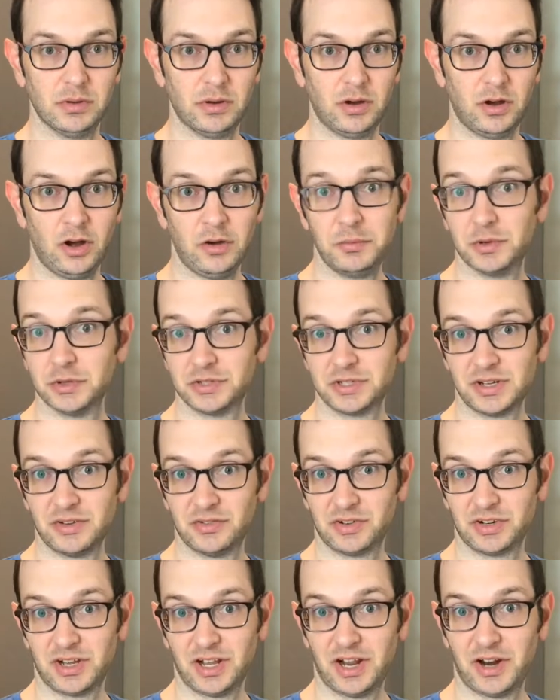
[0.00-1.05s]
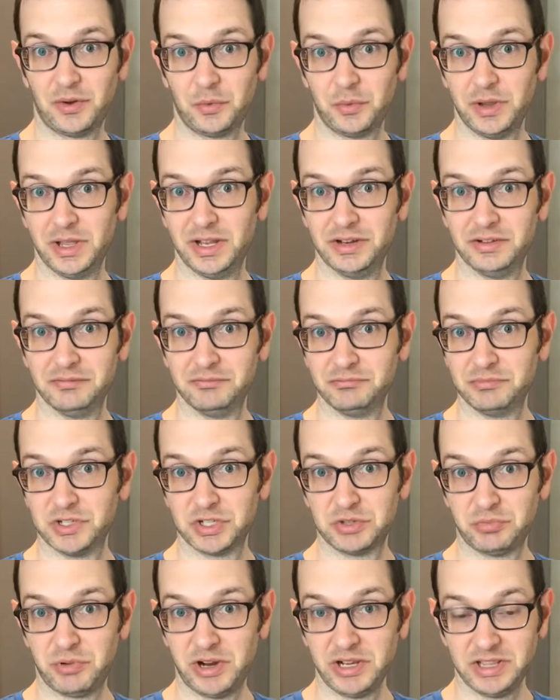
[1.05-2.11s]
almost even got a win
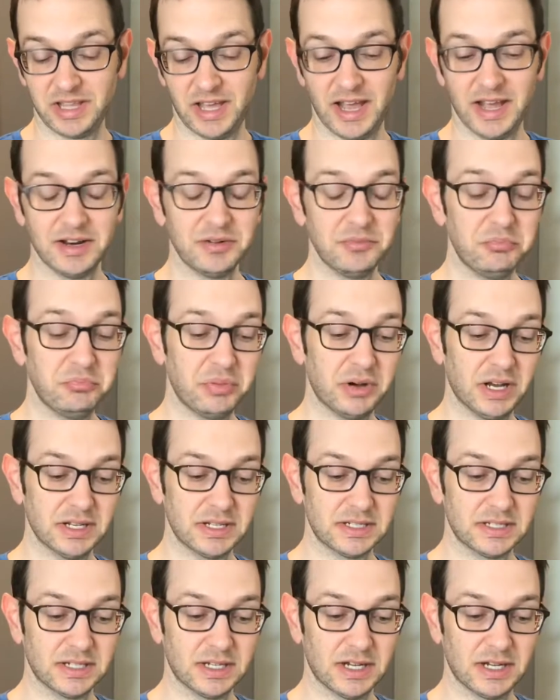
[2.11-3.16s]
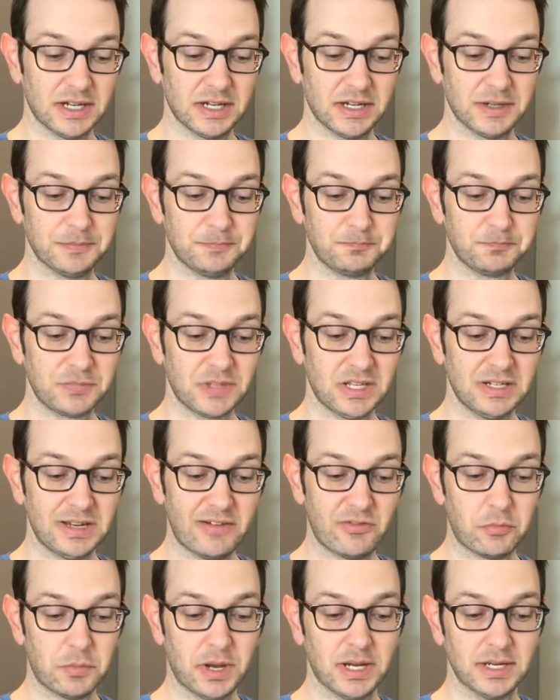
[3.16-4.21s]
despite that. But
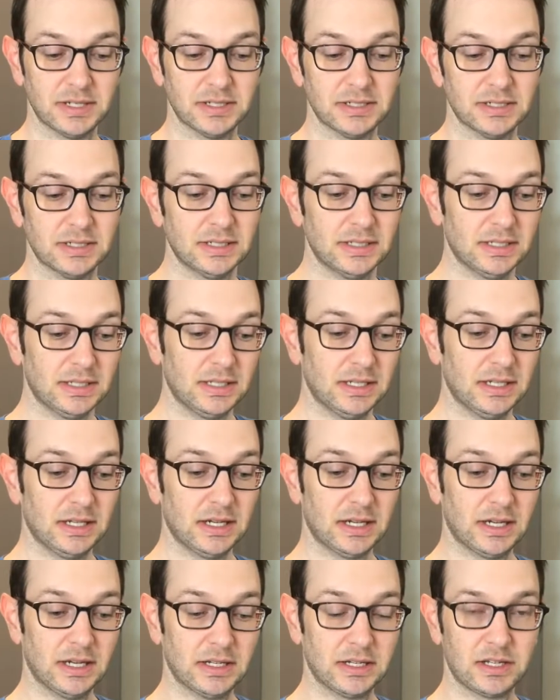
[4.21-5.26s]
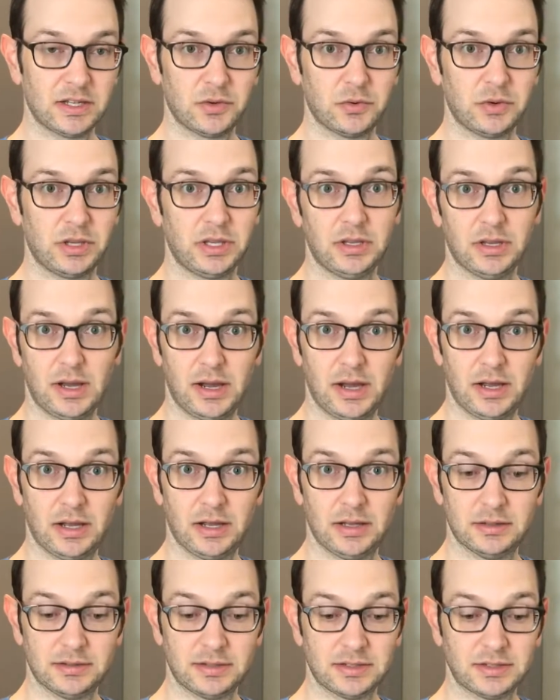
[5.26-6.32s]
never mind. He
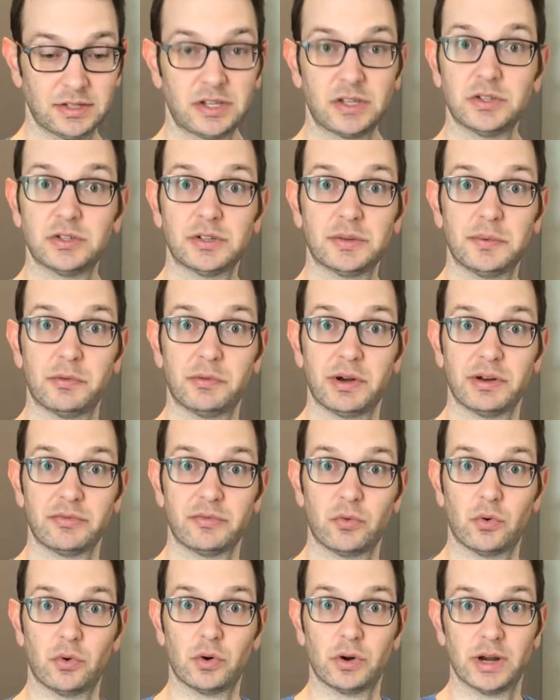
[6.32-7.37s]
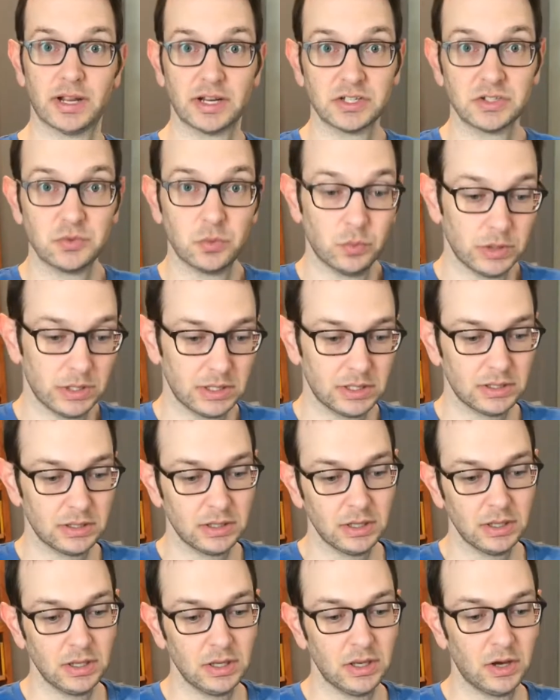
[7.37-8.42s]
sounds like he's going to be ready for next week.
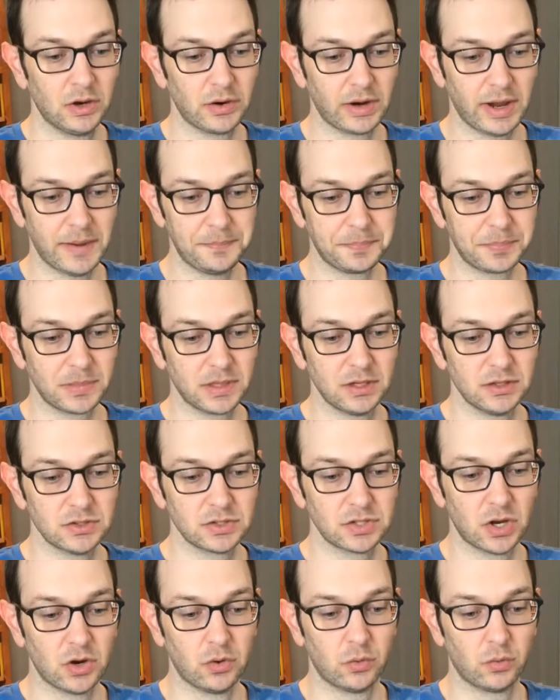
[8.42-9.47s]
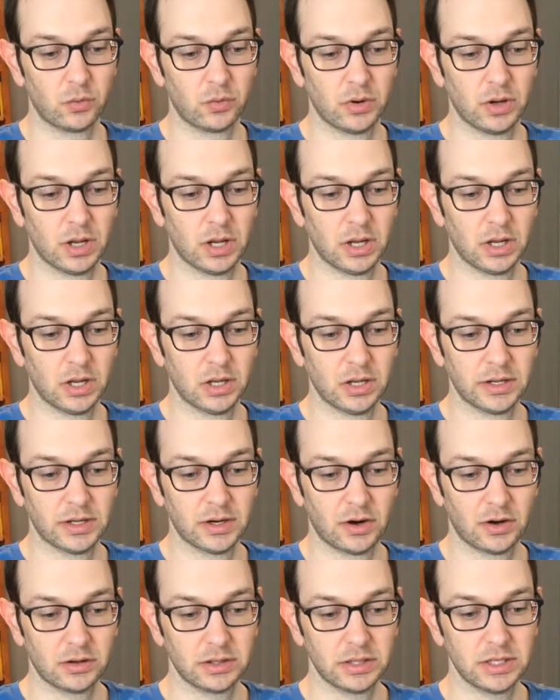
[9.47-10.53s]
Okay, so in
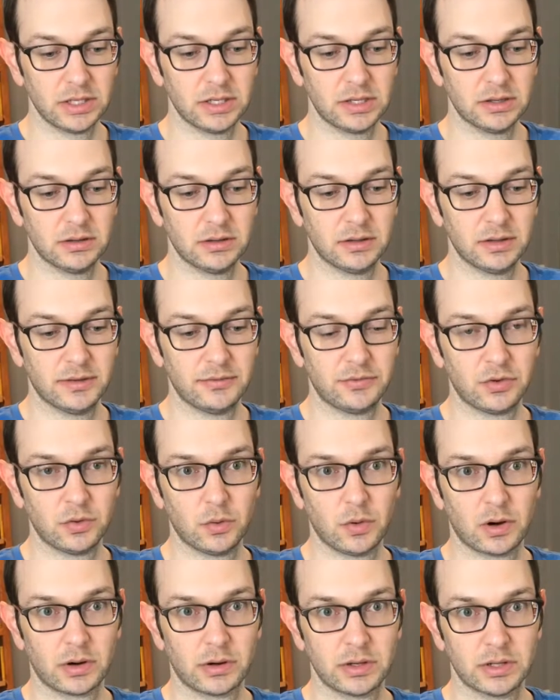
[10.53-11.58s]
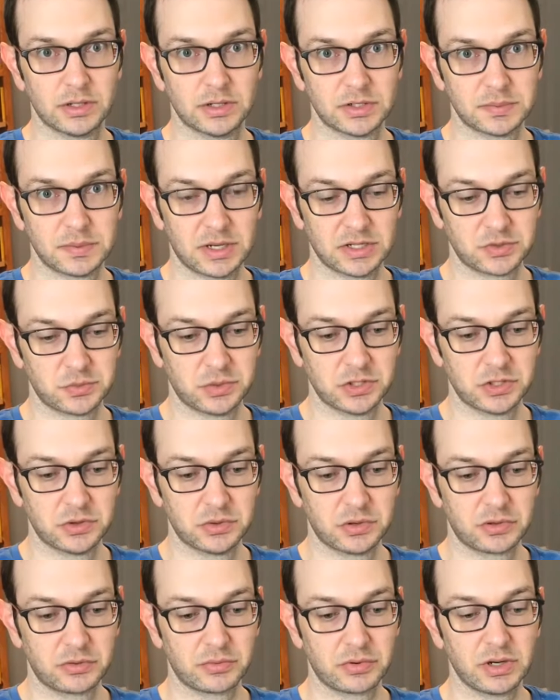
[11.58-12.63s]
our league, if you are in spots 1, 2,
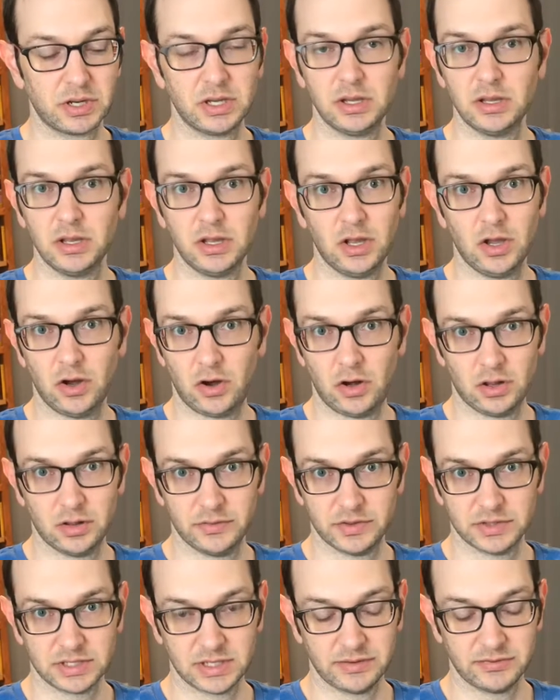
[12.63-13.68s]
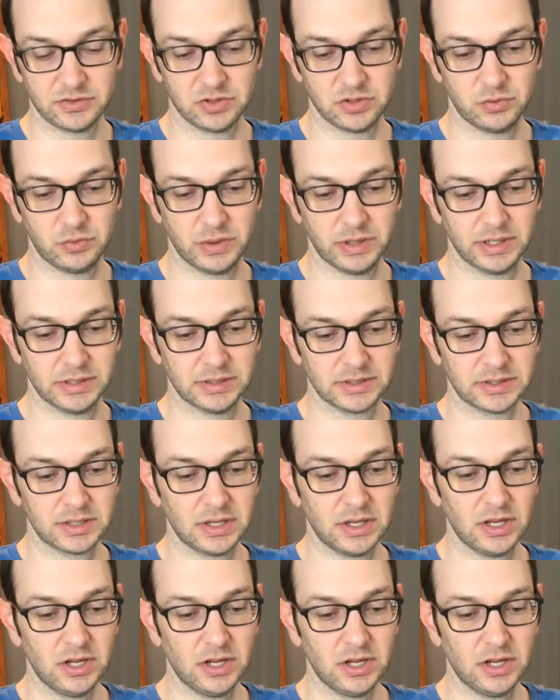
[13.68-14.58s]
or 3, all of us have 2 wins.